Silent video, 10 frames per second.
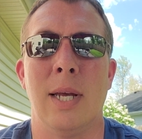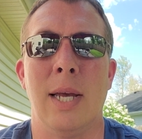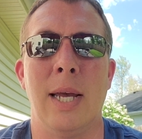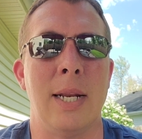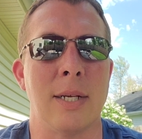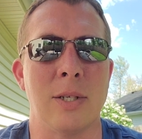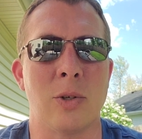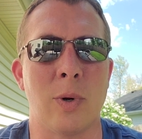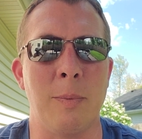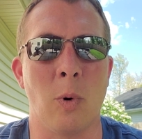it doesn't
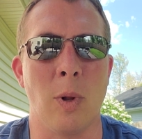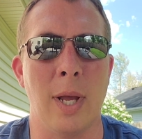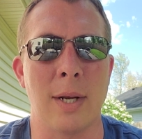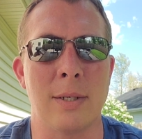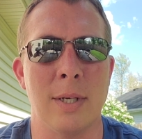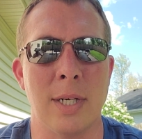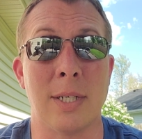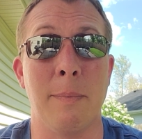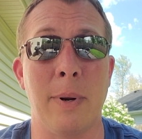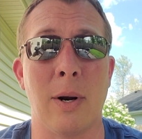scream Rolex. A
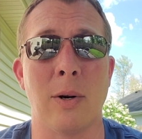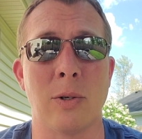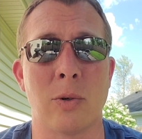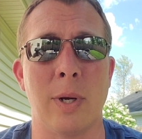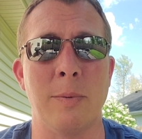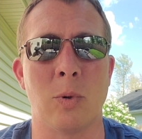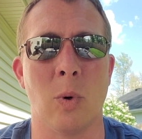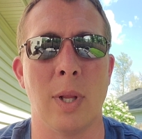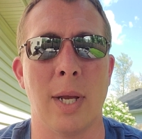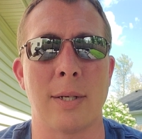Submariner screams
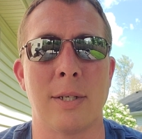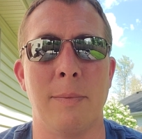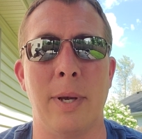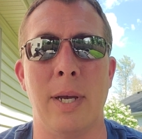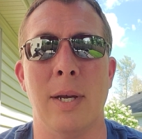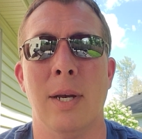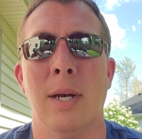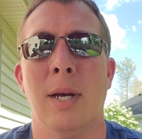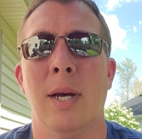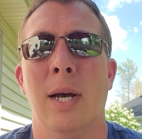Rolex to me.
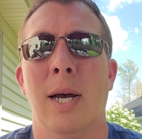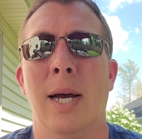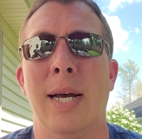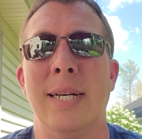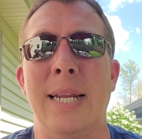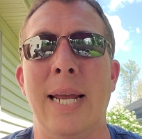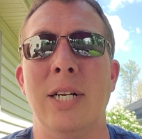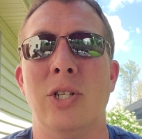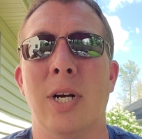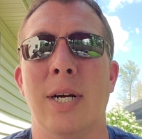A Date
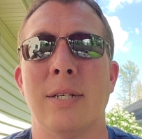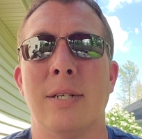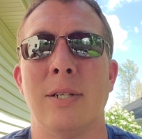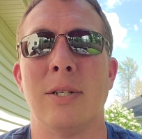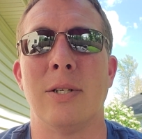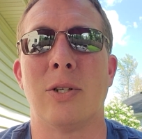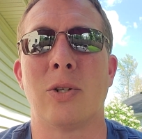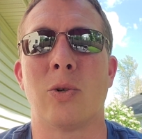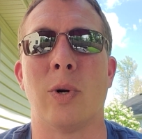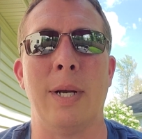Just
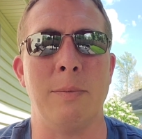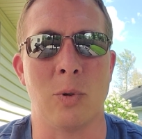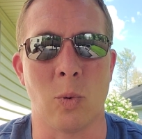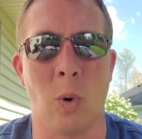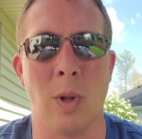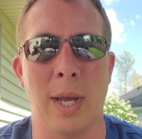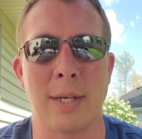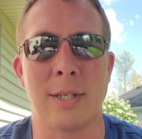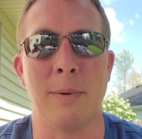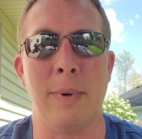screams
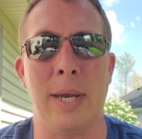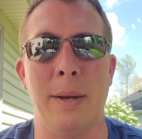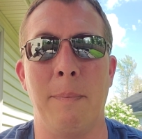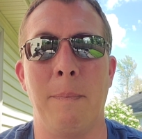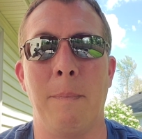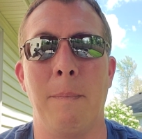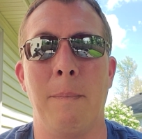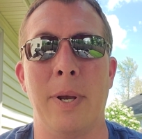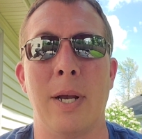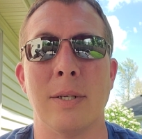Rolex to me.
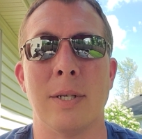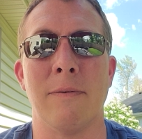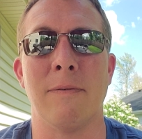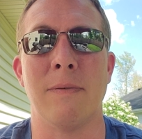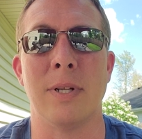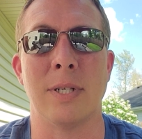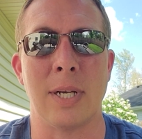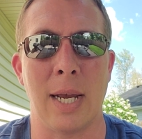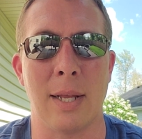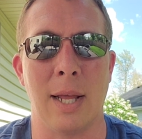because of the
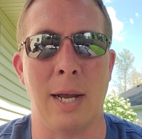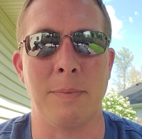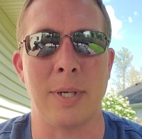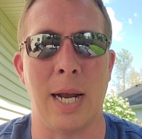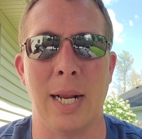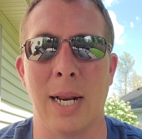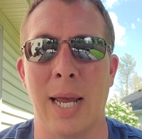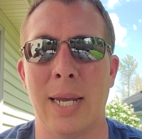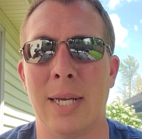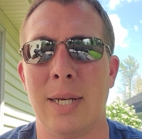Cyclops. I
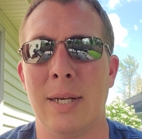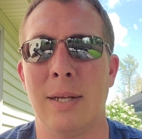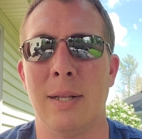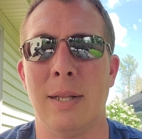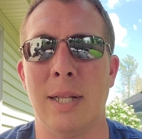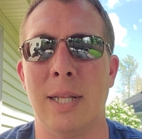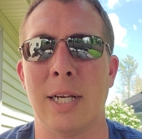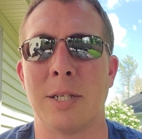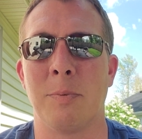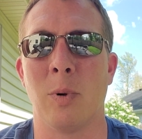like that the
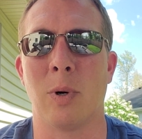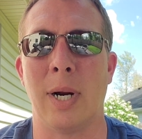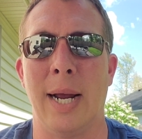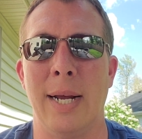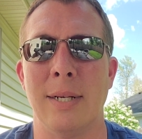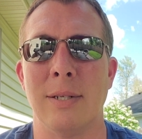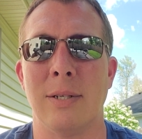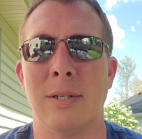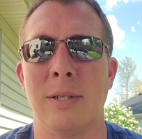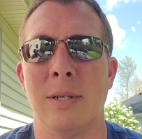Explorer has